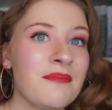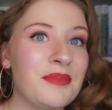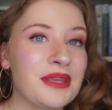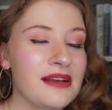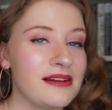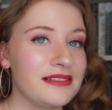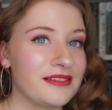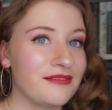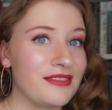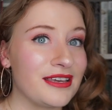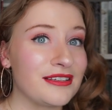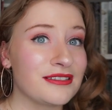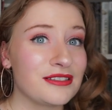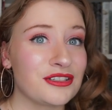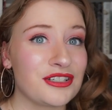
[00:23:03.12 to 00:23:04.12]
Because of
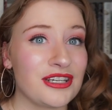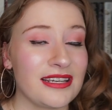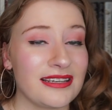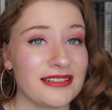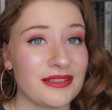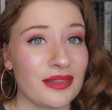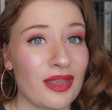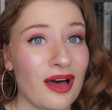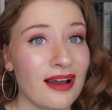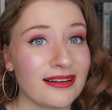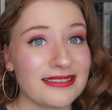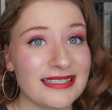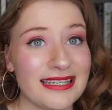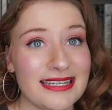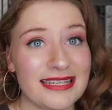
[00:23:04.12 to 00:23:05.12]
this, she is
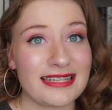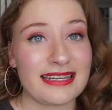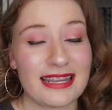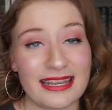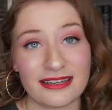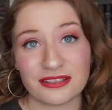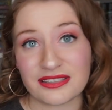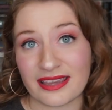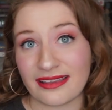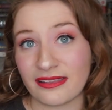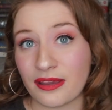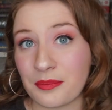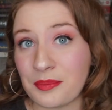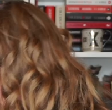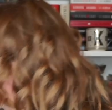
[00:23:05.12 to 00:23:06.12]
locked in an
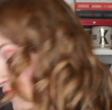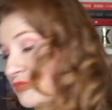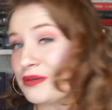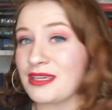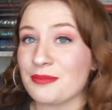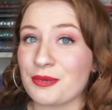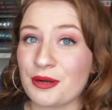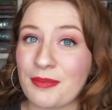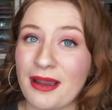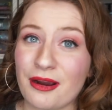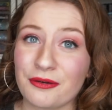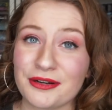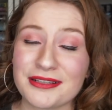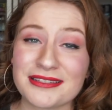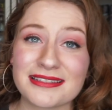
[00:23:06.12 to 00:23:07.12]
asylum to keep her
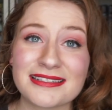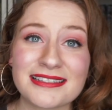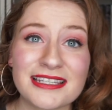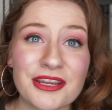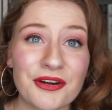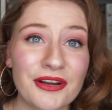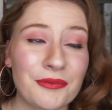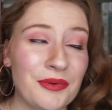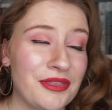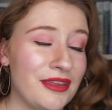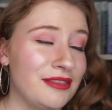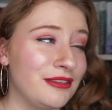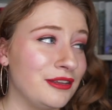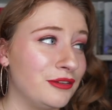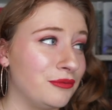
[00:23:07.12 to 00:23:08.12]
powers secret
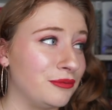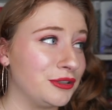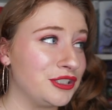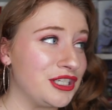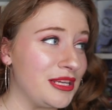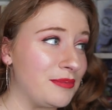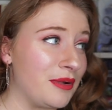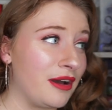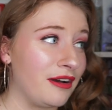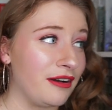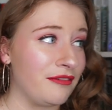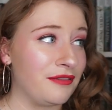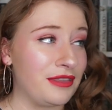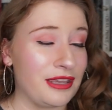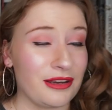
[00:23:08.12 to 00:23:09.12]
within the regime
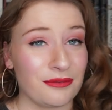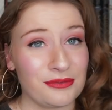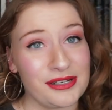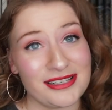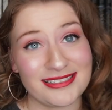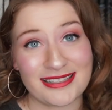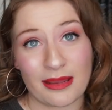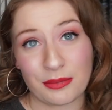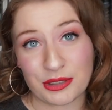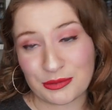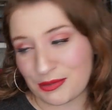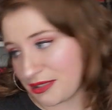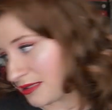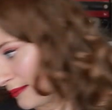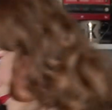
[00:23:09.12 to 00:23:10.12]
of the
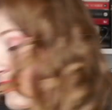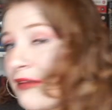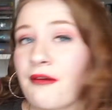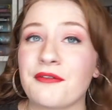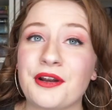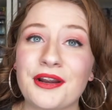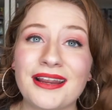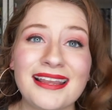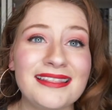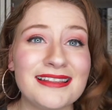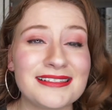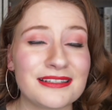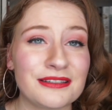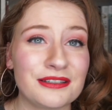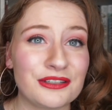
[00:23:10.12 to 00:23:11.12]
Re-establishment. However, in
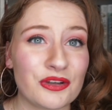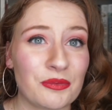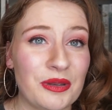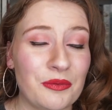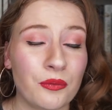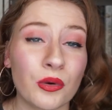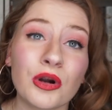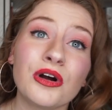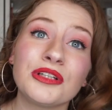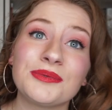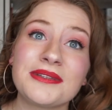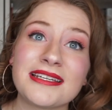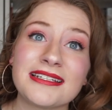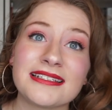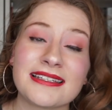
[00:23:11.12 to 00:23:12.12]
this dystopian world,
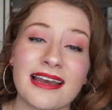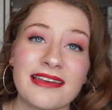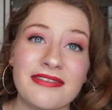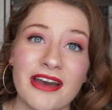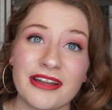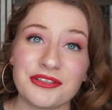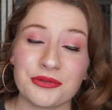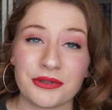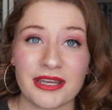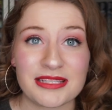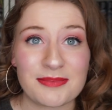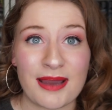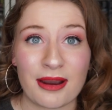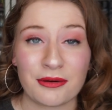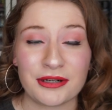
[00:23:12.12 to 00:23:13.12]
when they decide that
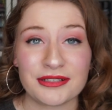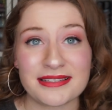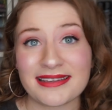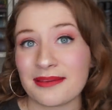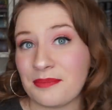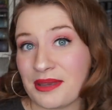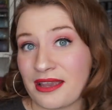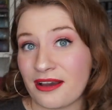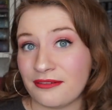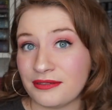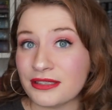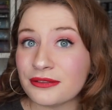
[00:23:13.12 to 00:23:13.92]
Juliet's powers can be of